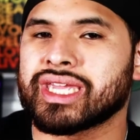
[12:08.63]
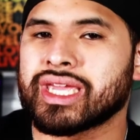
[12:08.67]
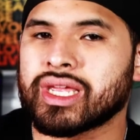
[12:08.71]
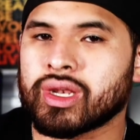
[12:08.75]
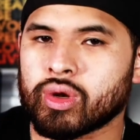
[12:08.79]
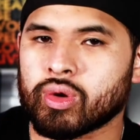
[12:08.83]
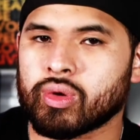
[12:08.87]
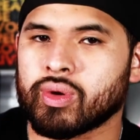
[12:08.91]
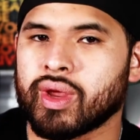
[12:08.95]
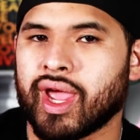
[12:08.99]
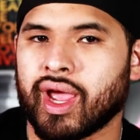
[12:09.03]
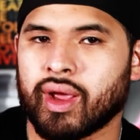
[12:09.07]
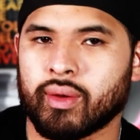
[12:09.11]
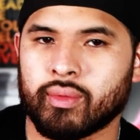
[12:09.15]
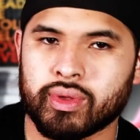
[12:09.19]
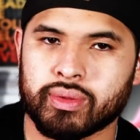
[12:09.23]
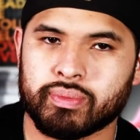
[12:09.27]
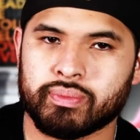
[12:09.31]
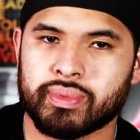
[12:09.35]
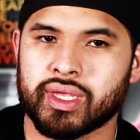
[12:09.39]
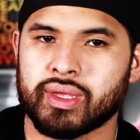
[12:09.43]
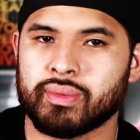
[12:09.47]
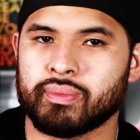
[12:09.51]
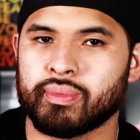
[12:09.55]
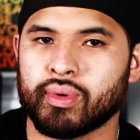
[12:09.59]
interact with
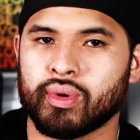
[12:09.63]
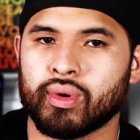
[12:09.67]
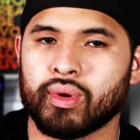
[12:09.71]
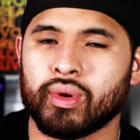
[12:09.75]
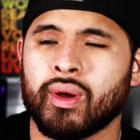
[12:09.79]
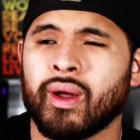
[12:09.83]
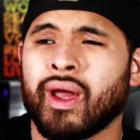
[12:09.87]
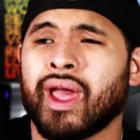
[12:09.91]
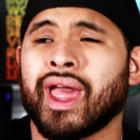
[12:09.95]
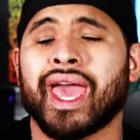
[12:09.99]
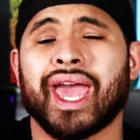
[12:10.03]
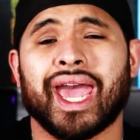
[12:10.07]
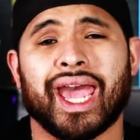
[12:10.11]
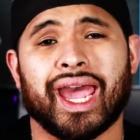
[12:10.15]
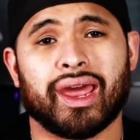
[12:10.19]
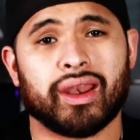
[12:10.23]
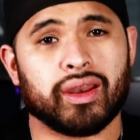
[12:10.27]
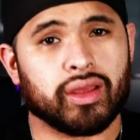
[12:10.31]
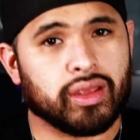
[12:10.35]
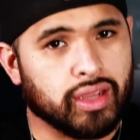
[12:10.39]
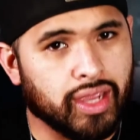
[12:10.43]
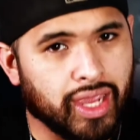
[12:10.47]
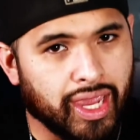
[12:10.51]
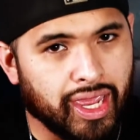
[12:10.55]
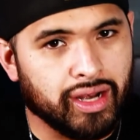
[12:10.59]
people, how to
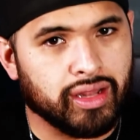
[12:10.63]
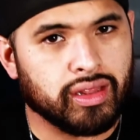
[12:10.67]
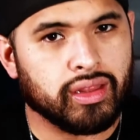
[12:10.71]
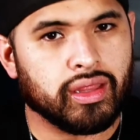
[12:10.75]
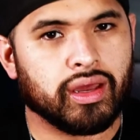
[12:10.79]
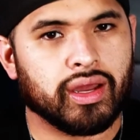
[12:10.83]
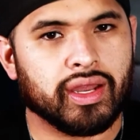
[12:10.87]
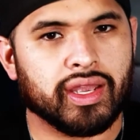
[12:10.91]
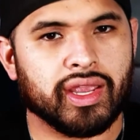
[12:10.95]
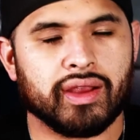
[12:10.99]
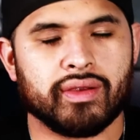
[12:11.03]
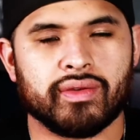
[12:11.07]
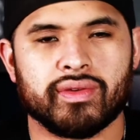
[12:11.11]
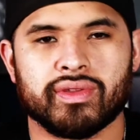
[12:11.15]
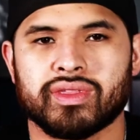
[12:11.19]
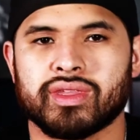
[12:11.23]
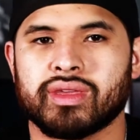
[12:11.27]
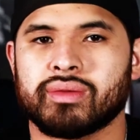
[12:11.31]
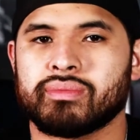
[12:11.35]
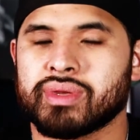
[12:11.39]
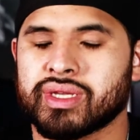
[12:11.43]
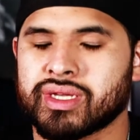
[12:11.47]
catalog everything?